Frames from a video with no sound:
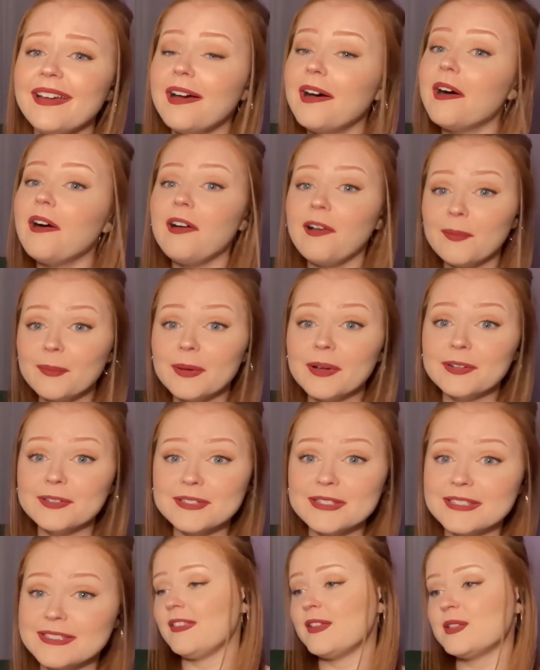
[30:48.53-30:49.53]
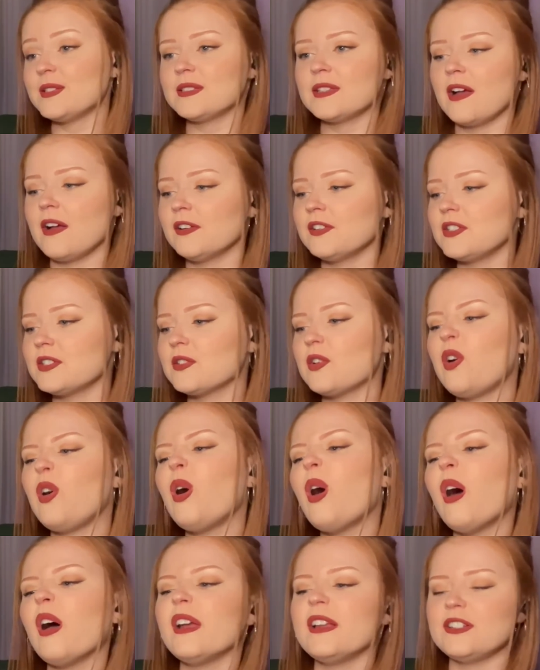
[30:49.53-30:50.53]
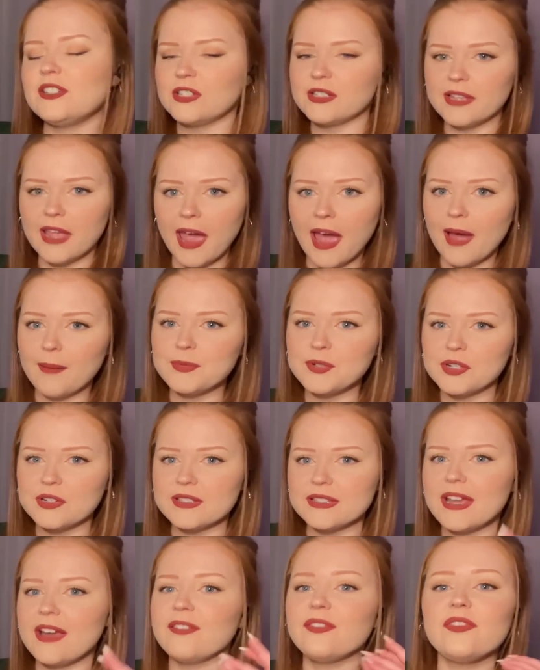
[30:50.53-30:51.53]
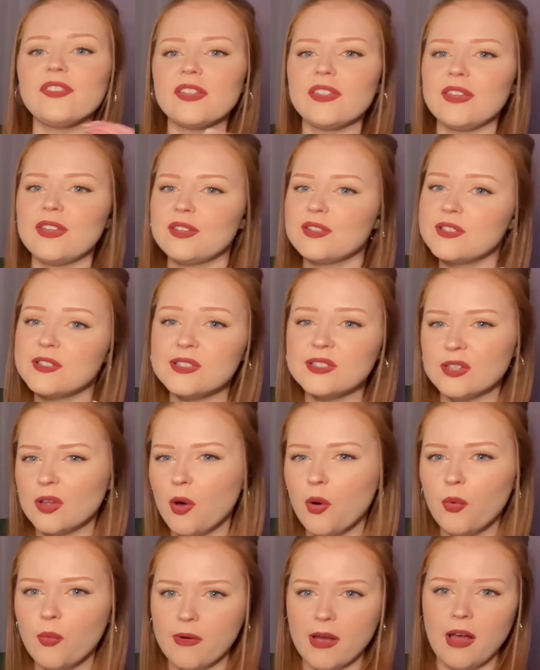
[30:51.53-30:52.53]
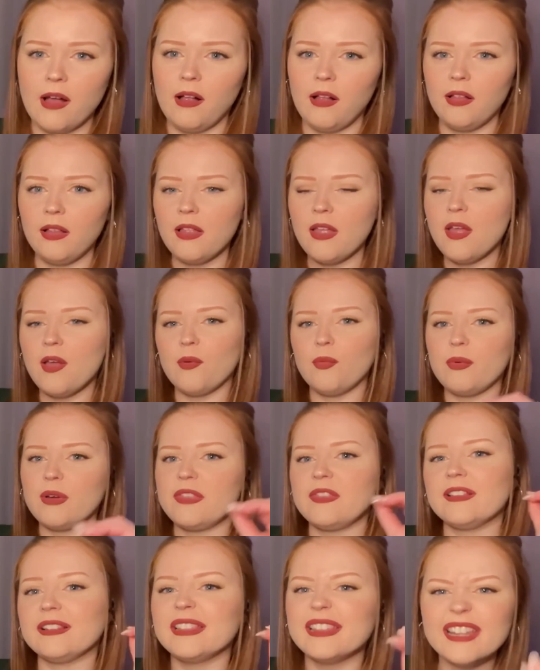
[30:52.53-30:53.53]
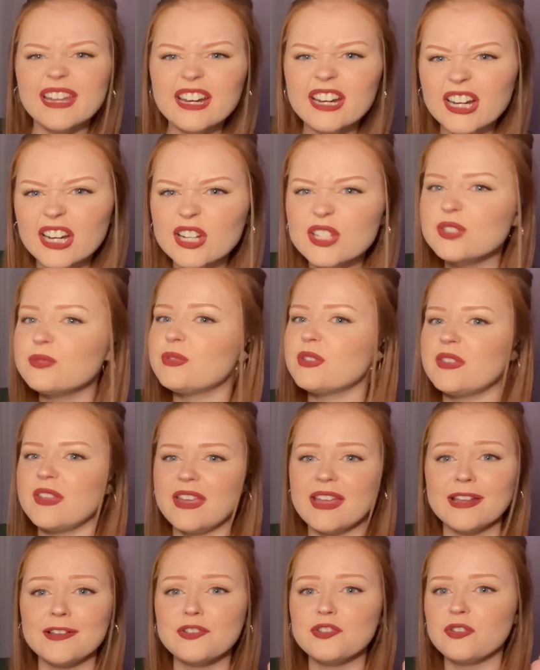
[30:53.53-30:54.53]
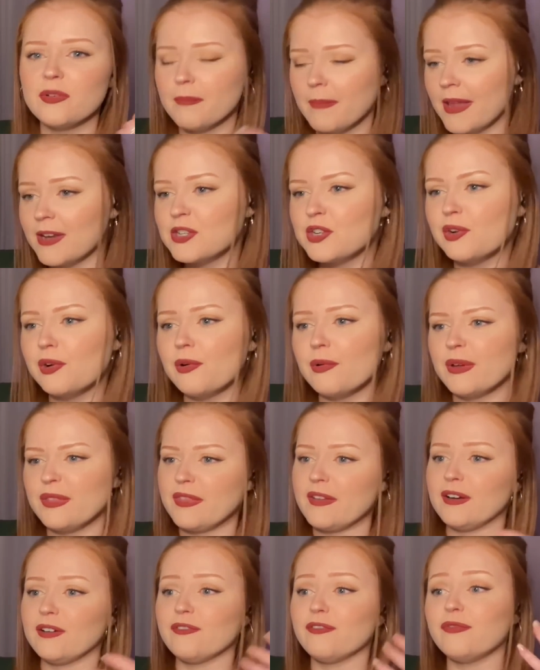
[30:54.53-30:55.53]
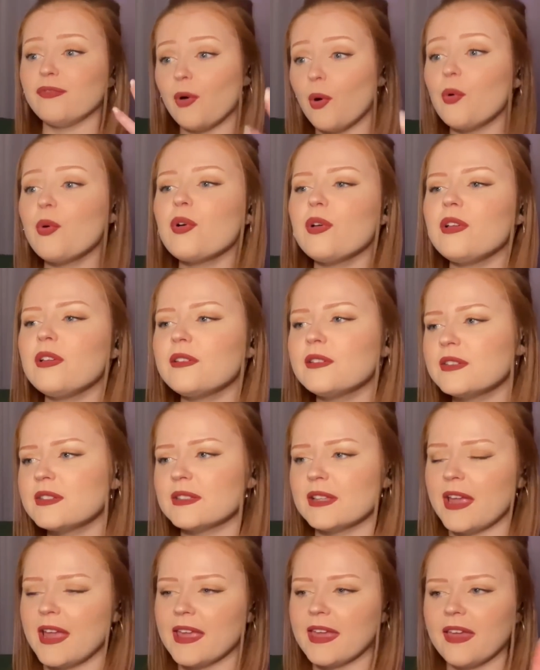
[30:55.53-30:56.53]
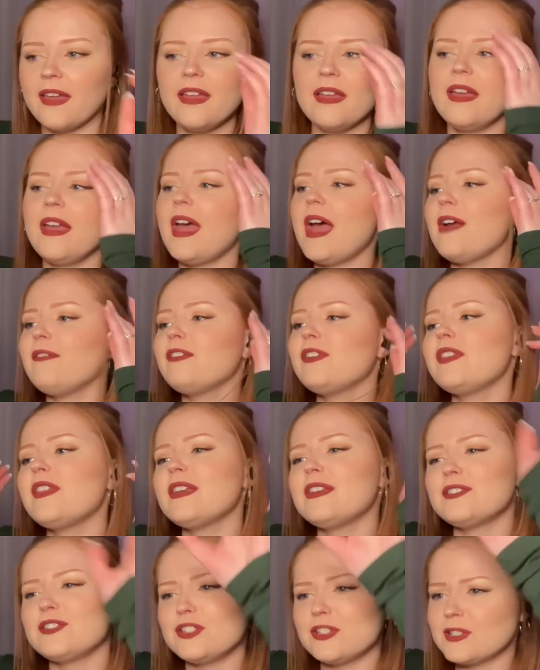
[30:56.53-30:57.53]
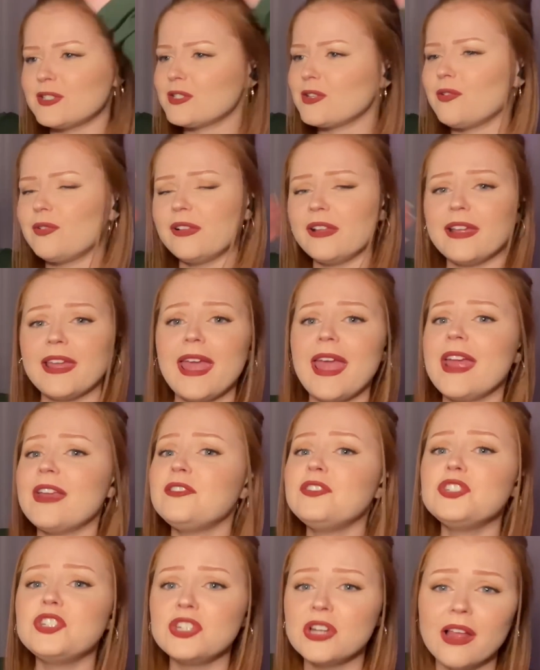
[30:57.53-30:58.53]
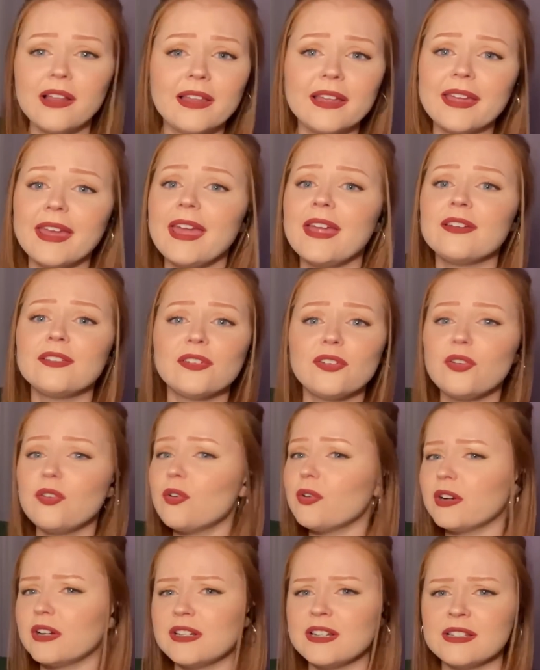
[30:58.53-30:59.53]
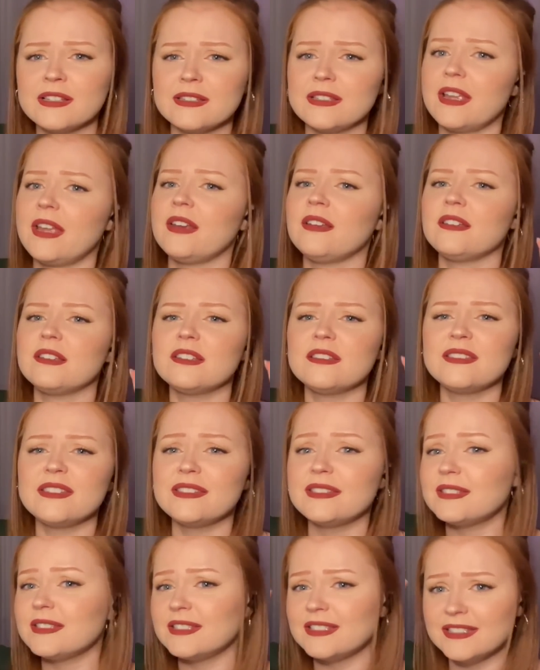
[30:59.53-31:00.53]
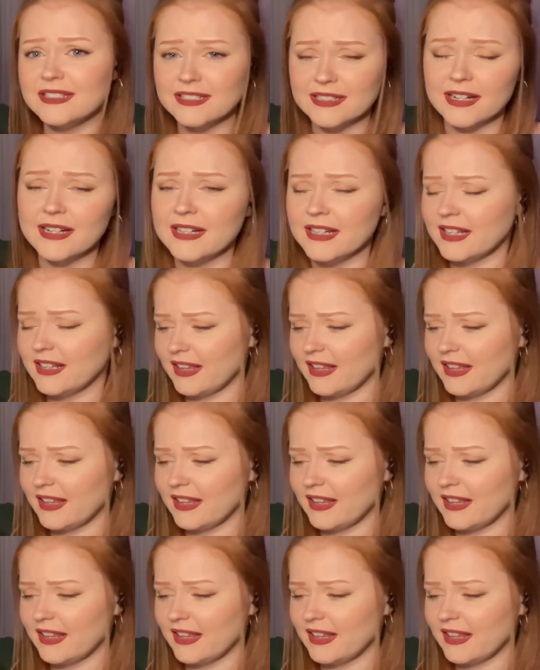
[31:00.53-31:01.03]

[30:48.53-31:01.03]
Almost. This song just, oh, it just captures that feeling so well with the lyrics, with the instrumental, with their vocals. Like, everything is just so like angelic and gorgeous and stunning.